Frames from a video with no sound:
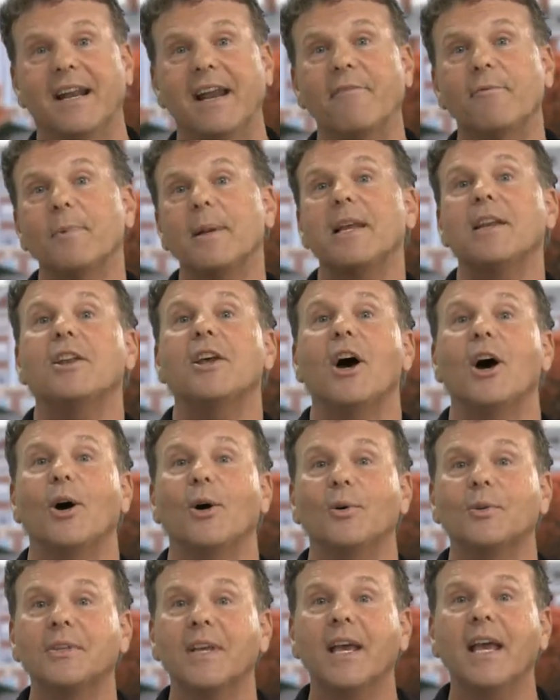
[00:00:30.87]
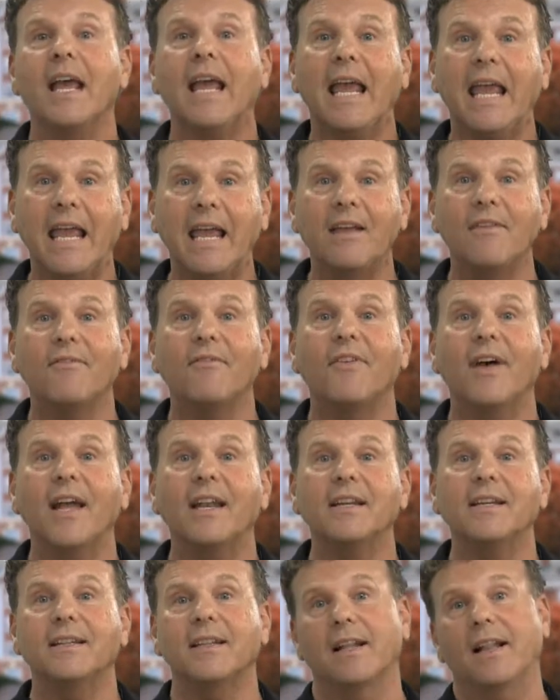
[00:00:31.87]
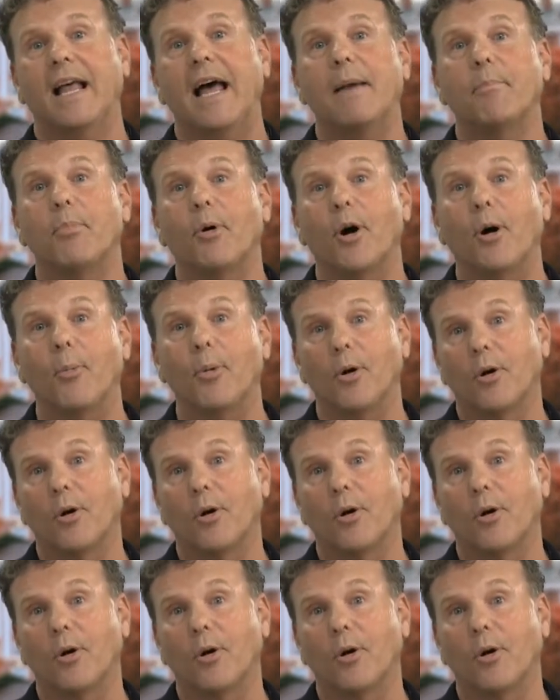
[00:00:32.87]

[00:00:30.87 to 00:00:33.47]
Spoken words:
And everybody knows he invented the light bulb,